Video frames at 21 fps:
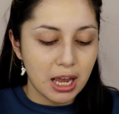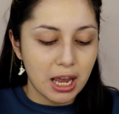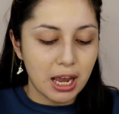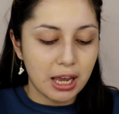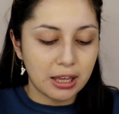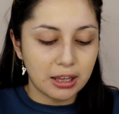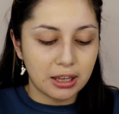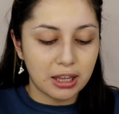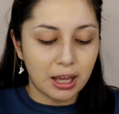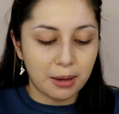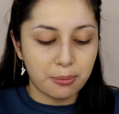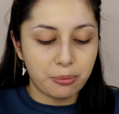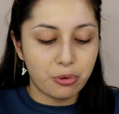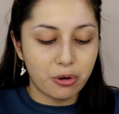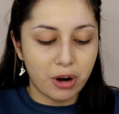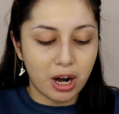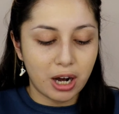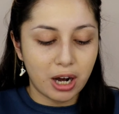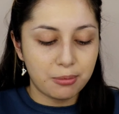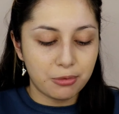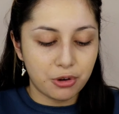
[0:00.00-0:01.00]
and then that
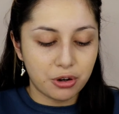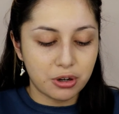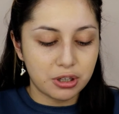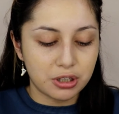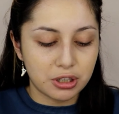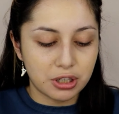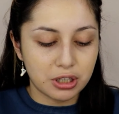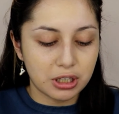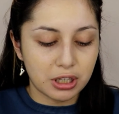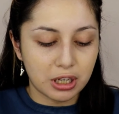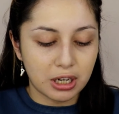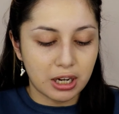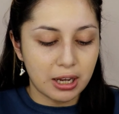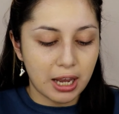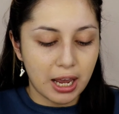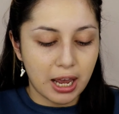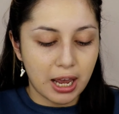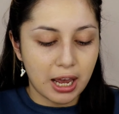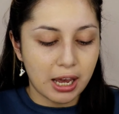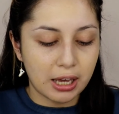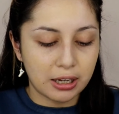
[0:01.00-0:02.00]
primer is just going to
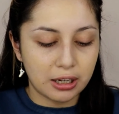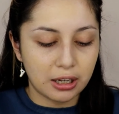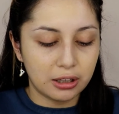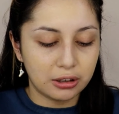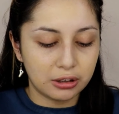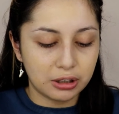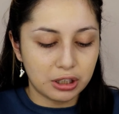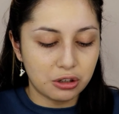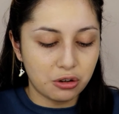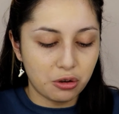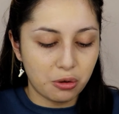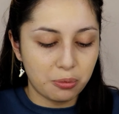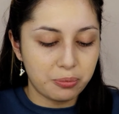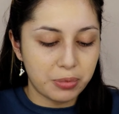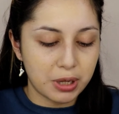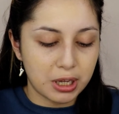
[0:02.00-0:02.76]
add a little